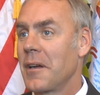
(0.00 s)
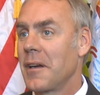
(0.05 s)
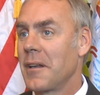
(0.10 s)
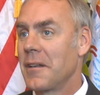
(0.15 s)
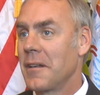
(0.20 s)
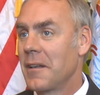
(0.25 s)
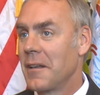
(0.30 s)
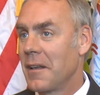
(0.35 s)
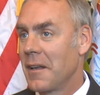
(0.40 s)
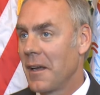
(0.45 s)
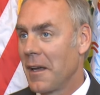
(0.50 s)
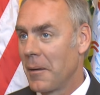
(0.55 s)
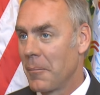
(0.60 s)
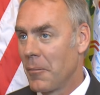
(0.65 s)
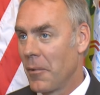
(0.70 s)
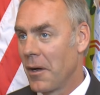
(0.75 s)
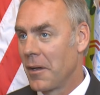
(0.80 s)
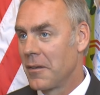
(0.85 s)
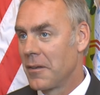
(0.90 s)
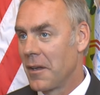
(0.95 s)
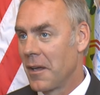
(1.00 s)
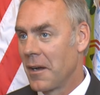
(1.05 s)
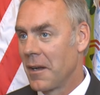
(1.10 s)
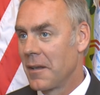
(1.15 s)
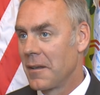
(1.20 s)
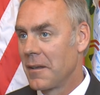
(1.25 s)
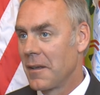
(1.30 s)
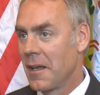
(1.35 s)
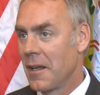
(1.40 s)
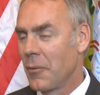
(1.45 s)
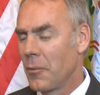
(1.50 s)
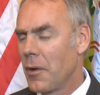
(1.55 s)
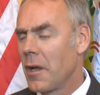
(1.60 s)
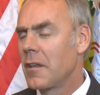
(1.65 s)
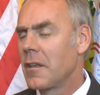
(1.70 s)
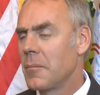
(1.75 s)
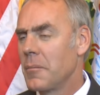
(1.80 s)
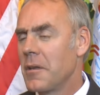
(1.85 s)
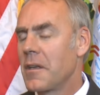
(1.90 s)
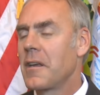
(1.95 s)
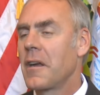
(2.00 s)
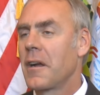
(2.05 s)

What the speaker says: at Montana. And we have to be